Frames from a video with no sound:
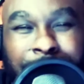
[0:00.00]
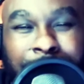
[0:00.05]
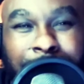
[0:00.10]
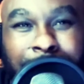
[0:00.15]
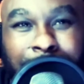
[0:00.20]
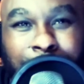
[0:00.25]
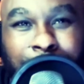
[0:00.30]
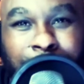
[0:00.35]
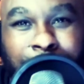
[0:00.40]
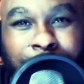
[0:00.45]

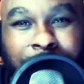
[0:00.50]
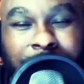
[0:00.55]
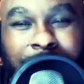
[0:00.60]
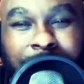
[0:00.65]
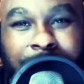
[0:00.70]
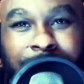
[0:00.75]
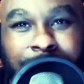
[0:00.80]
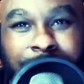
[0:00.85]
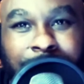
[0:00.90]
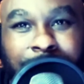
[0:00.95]
And
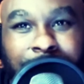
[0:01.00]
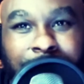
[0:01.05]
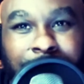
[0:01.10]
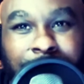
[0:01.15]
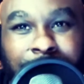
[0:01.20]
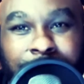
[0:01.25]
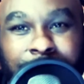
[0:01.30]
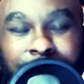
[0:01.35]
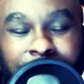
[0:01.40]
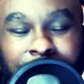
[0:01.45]

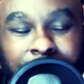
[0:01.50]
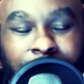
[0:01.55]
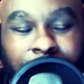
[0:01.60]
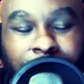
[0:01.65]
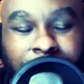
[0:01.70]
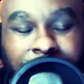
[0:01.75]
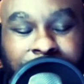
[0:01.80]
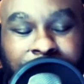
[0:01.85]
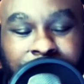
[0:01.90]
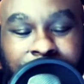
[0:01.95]
yeah,
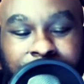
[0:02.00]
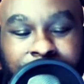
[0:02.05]
go ahead.